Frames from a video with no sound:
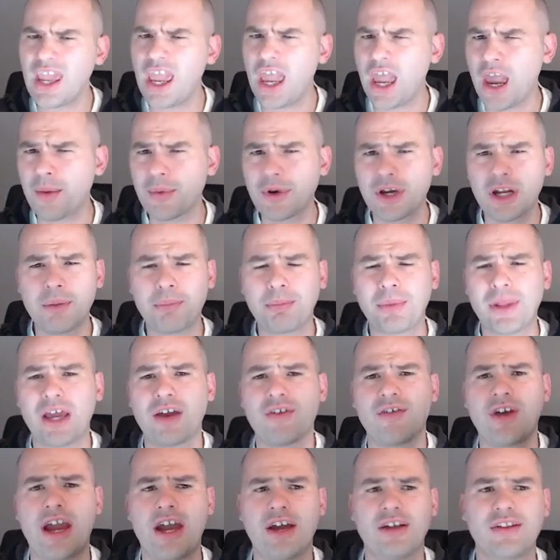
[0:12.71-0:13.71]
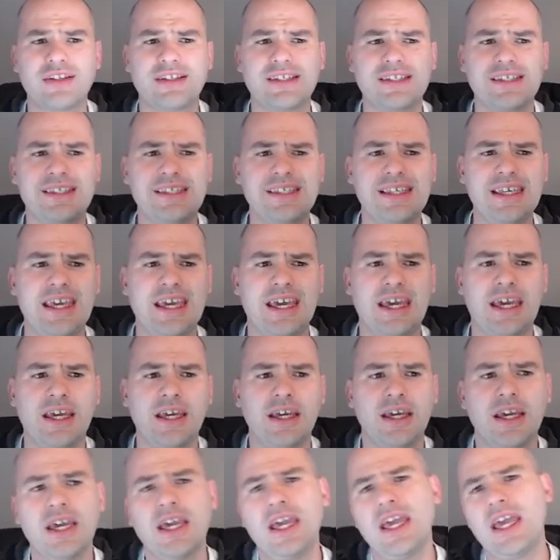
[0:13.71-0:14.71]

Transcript: And we're going to play around seeing